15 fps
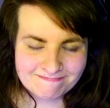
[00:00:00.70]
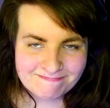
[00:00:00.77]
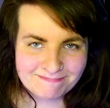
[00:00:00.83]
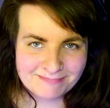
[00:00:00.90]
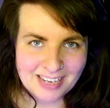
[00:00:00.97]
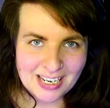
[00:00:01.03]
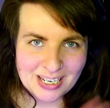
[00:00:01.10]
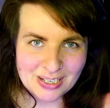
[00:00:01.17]

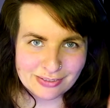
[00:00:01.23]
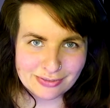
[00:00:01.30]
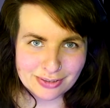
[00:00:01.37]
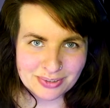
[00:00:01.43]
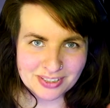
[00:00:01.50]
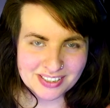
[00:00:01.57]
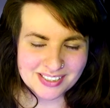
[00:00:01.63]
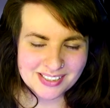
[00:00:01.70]
Hello
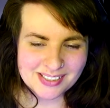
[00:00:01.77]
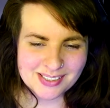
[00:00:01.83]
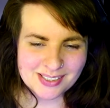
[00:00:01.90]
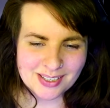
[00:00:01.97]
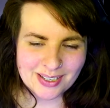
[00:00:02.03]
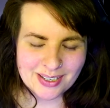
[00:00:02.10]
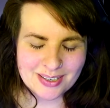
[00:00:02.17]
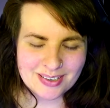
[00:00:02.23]
everyone,
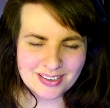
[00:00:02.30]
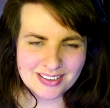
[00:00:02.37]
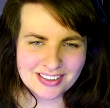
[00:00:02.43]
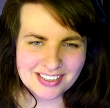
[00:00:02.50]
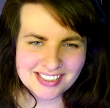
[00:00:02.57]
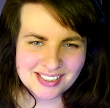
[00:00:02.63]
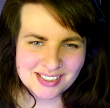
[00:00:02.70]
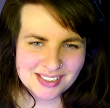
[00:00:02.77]
so
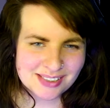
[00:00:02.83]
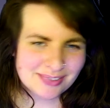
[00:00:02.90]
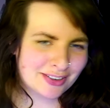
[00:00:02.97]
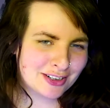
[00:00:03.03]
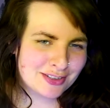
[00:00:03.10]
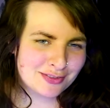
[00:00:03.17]
this looks very,